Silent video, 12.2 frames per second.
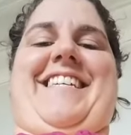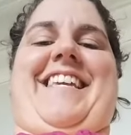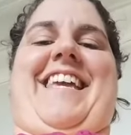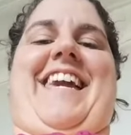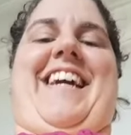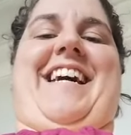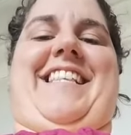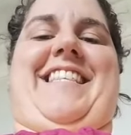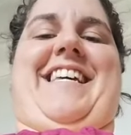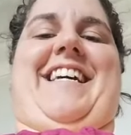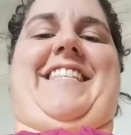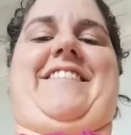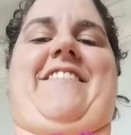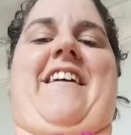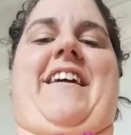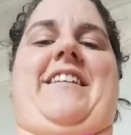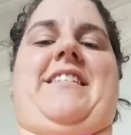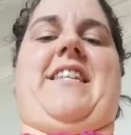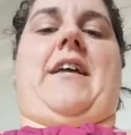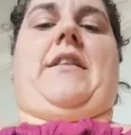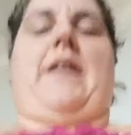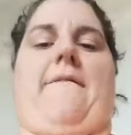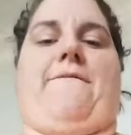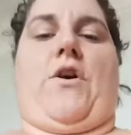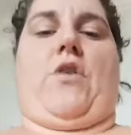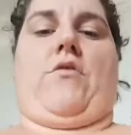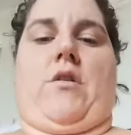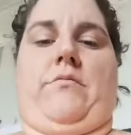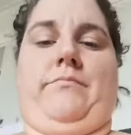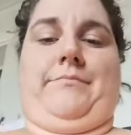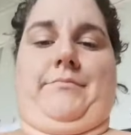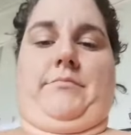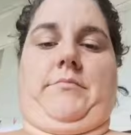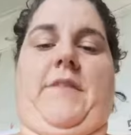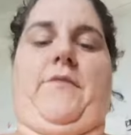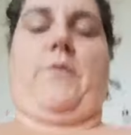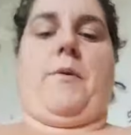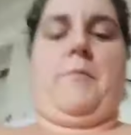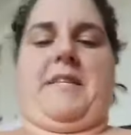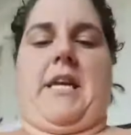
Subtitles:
Yeah, that's right. Take that photo. If your boobs